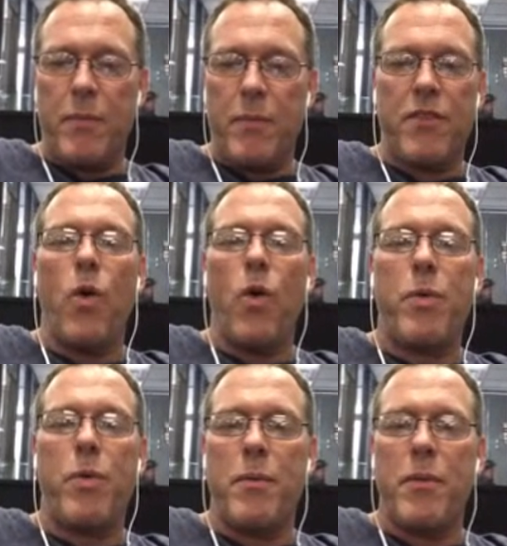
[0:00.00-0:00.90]
because the
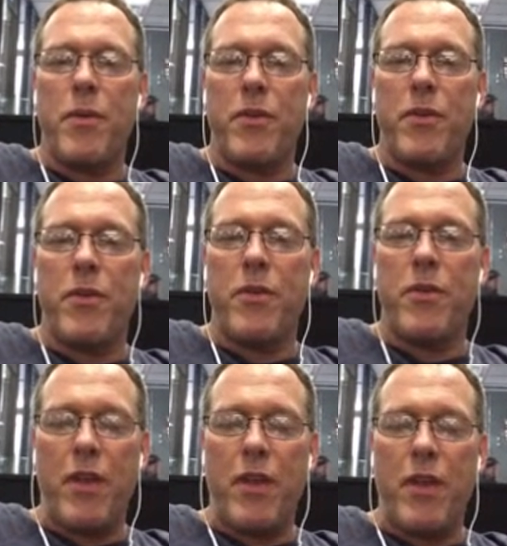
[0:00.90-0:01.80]
whole premise
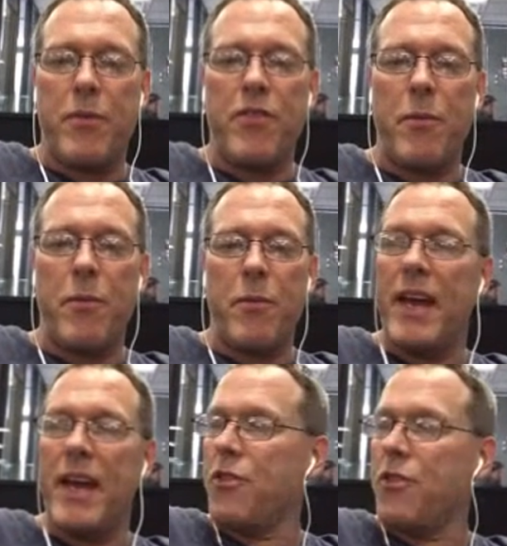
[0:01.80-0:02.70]
of Stop Chasing
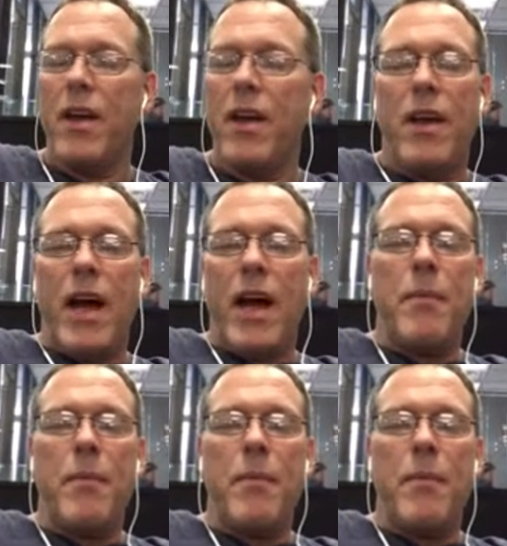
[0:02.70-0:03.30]
Pain is